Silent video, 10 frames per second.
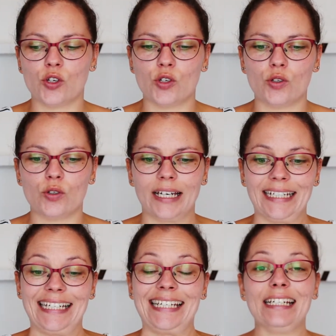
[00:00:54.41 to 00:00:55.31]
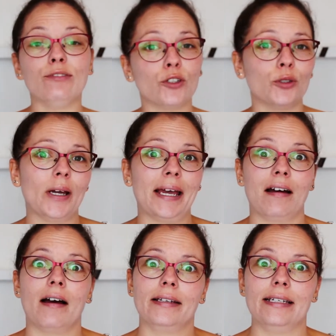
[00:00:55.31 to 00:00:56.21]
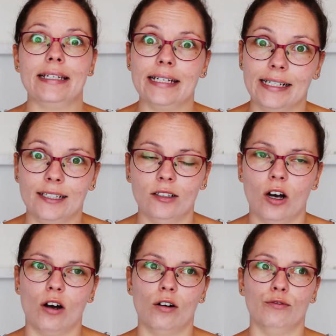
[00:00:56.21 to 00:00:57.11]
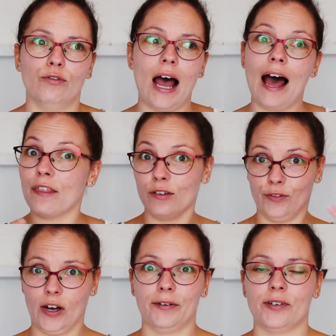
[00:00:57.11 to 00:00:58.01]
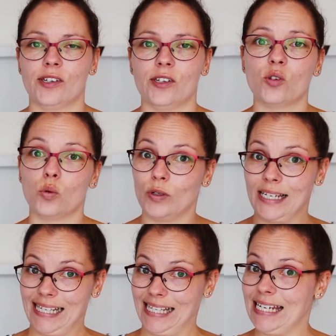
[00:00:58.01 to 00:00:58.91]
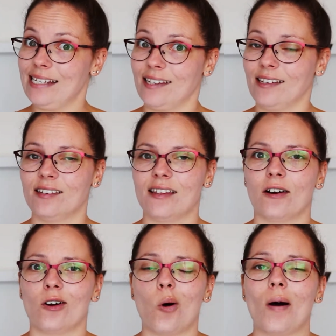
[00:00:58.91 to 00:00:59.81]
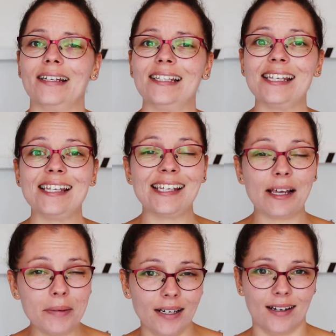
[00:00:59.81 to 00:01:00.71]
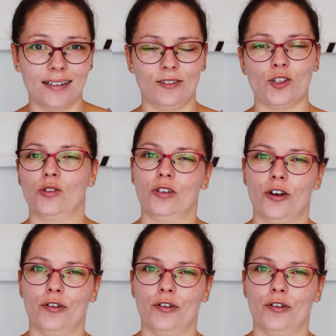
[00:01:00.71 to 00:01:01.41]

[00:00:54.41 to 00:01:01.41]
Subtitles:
To give you an idea of other viruses or diseases that are quite similar to the